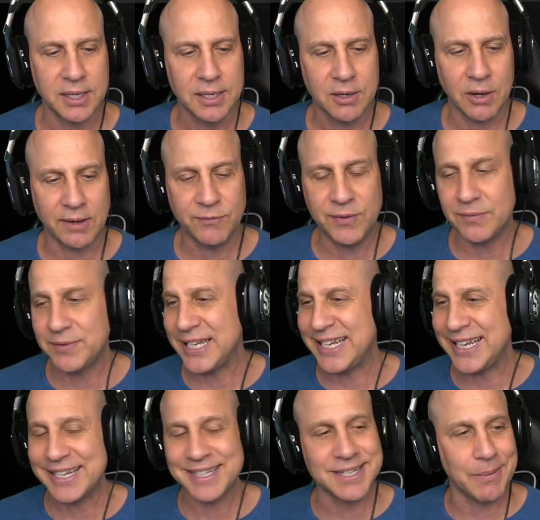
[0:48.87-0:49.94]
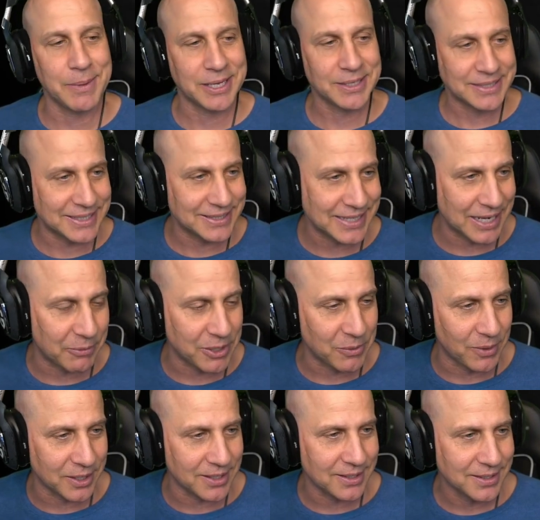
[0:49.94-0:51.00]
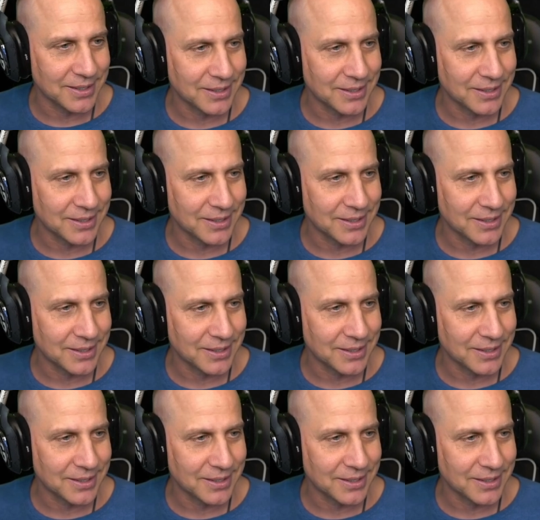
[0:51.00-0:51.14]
All right, 15 incoming. Did he say what he wanted?